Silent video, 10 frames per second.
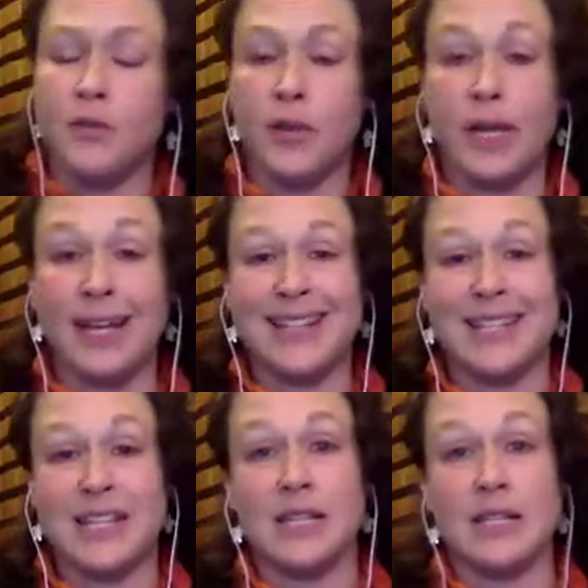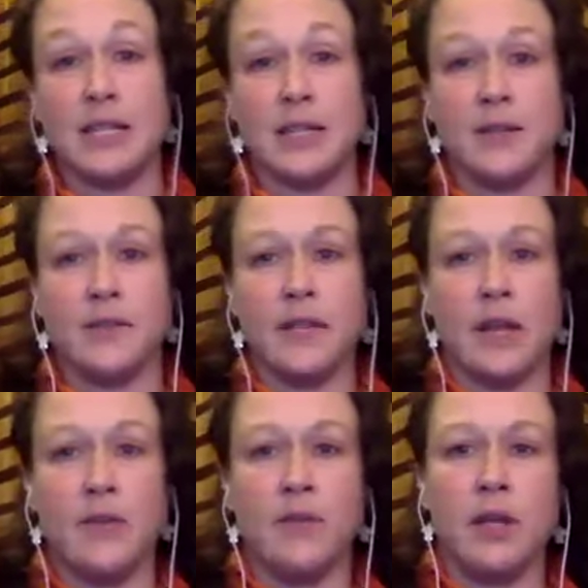feeling into this sense of
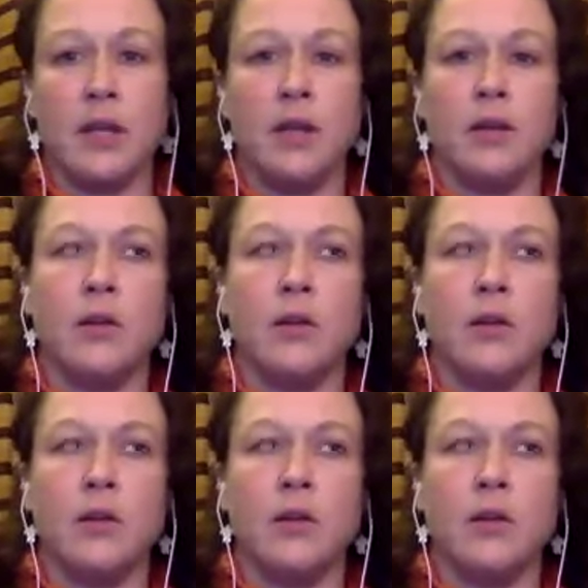safety.